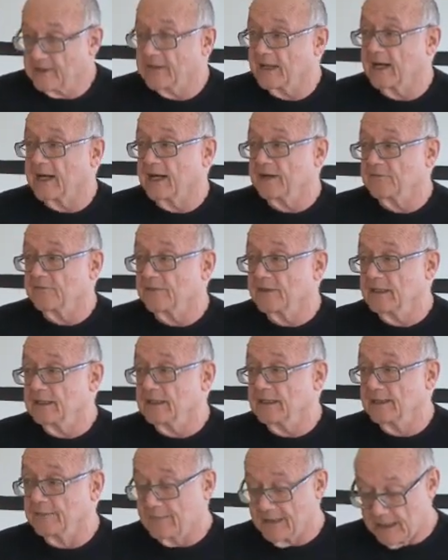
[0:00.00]
that I feel
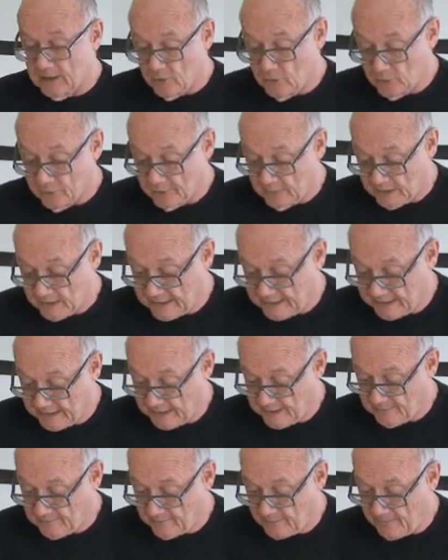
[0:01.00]
in my own body.
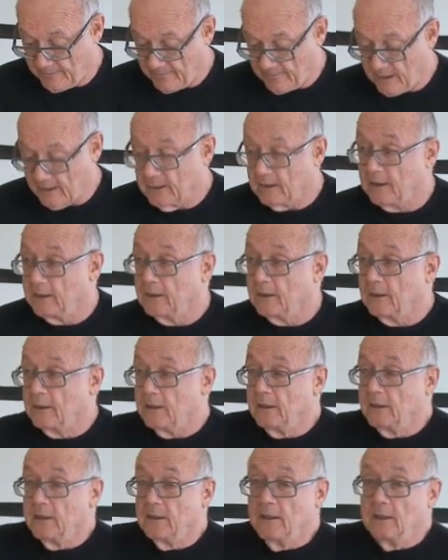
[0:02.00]

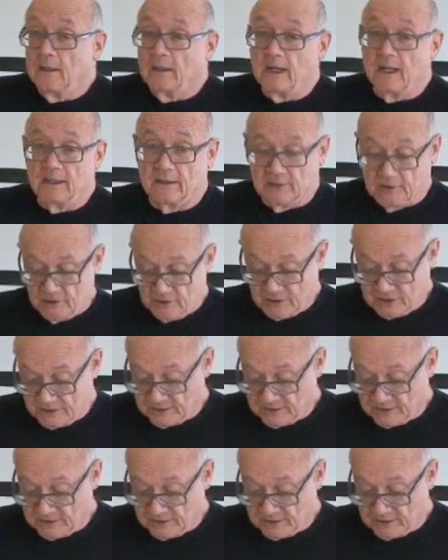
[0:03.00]
I learn to